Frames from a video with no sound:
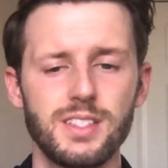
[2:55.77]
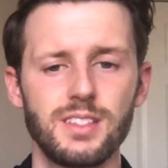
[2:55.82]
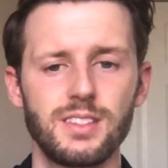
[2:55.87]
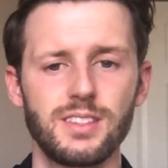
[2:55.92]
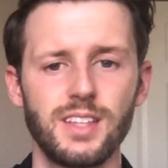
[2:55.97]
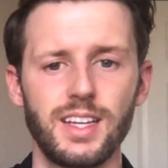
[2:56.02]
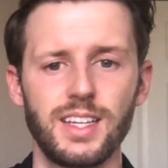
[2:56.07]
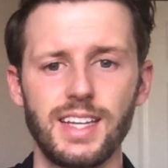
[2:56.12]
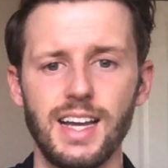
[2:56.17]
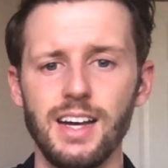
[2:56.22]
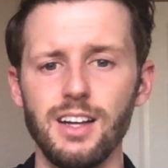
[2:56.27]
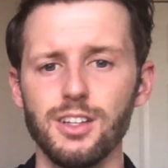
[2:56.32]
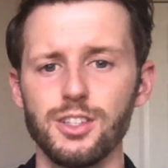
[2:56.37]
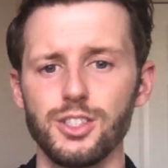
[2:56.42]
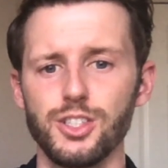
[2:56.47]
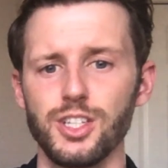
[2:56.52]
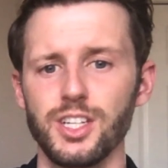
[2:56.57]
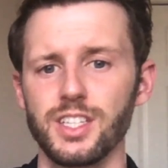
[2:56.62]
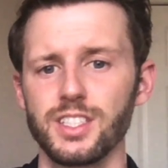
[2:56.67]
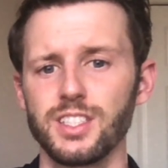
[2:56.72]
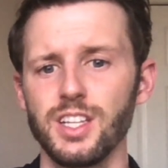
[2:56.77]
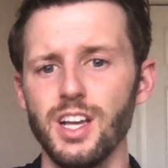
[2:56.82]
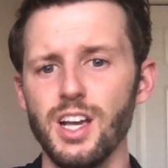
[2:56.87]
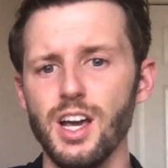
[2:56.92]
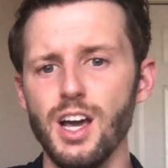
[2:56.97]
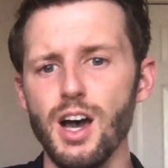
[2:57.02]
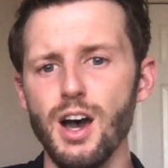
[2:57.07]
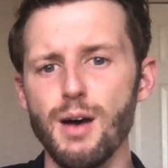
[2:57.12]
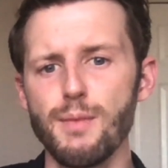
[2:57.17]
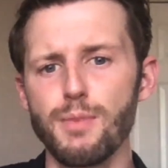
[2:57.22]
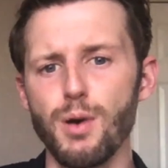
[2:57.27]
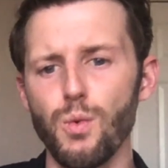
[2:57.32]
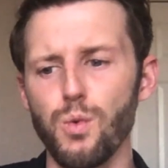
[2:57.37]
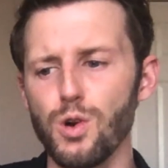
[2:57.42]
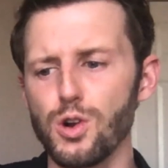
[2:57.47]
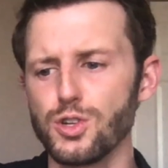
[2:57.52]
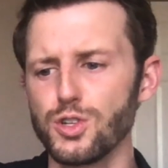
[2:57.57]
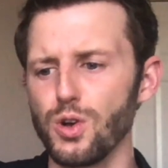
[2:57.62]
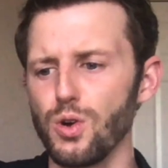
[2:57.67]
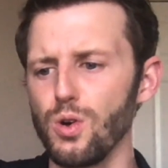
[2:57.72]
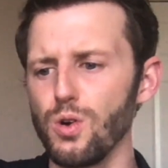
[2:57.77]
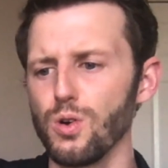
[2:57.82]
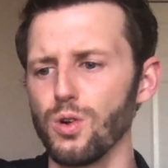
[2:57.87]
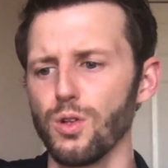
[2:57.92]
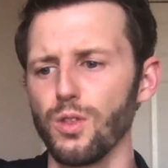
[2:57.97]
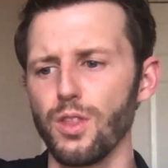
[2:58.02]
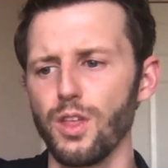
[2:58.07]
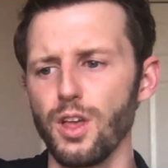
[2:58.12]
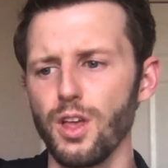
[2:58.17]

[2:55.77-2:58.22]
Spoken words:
psychologists. But we're told